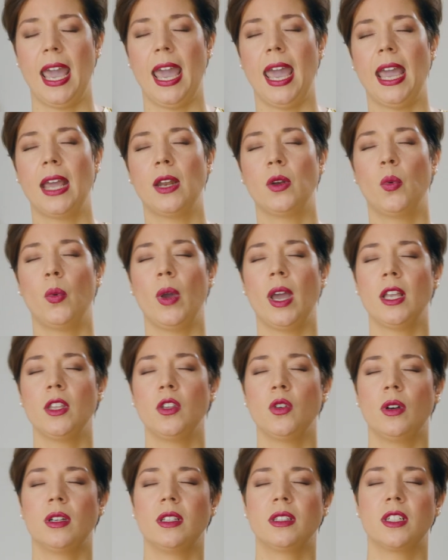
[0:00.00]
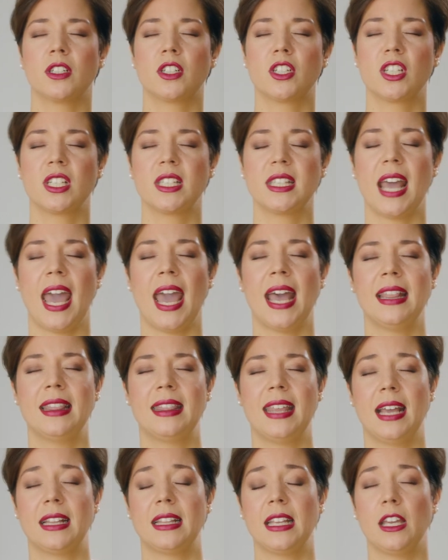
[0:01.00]
and when you understand
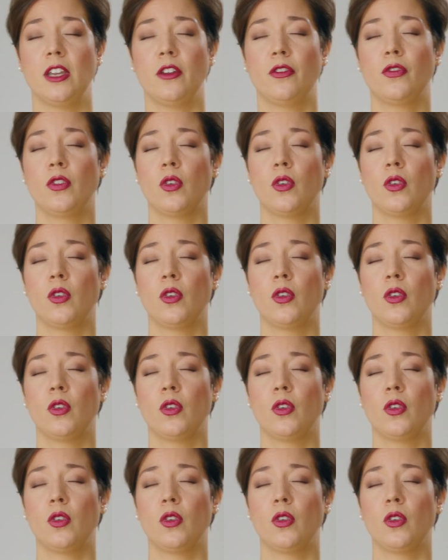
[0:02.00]
that if